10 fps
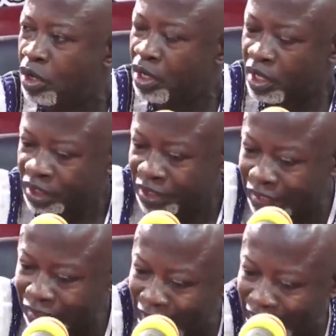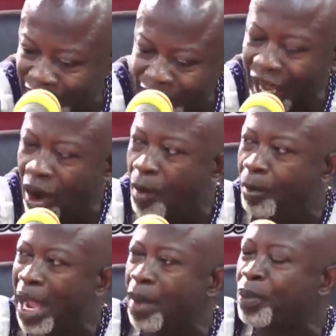say etina
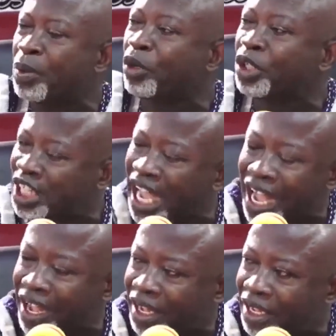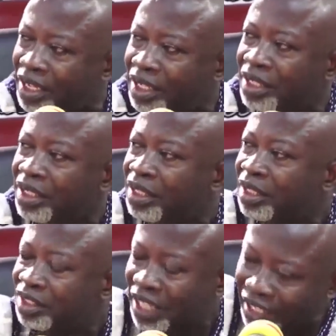oman bi mucha. Yeah.
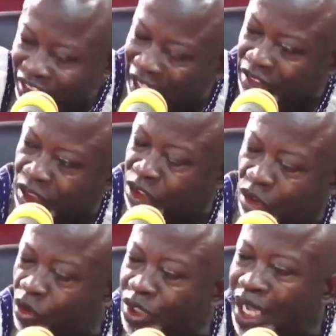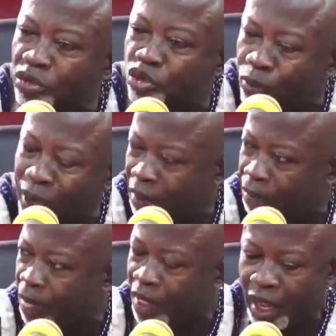Say justice no ya juma.
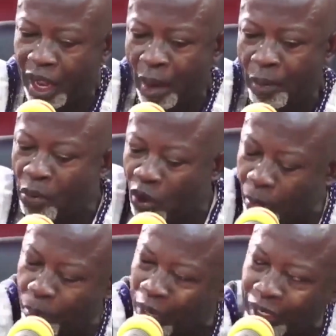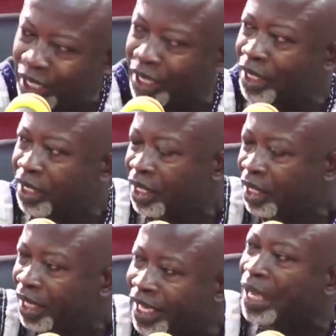Amamu Bonnie
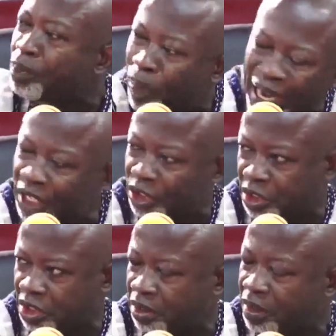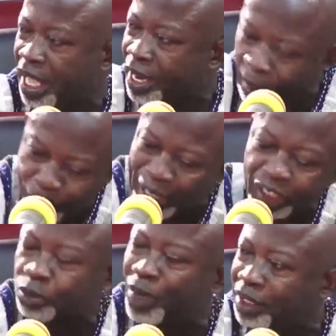get punished, and the
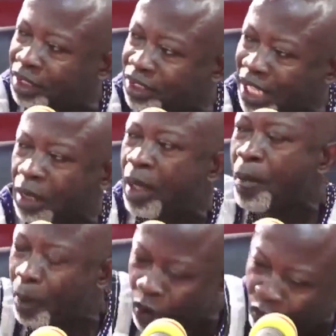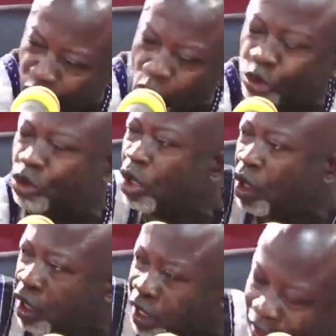punishment is that people vote
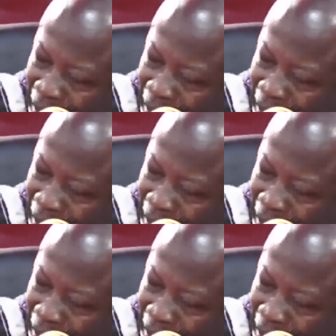that